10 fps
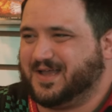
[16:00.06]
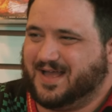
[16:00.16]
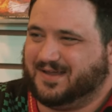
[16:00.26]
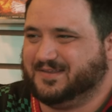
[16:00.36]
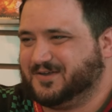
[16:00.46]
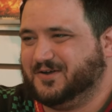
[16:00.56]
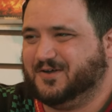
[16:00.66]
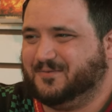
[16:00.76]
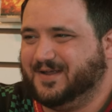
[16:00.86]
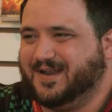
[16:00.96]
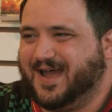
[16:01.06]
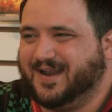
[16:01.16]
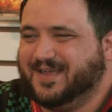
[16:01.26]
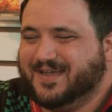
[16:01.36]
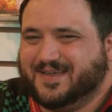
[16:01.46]
with Kong and the girl and
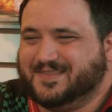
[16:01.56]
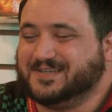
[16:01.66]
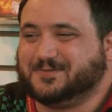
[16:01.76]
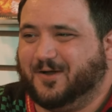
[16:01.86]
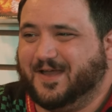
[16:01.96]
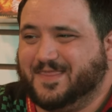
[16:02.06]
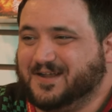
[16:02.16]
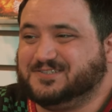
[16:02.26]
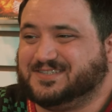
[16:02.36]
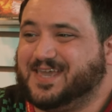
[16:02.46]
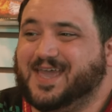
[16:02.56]
whatnot. This one, they're just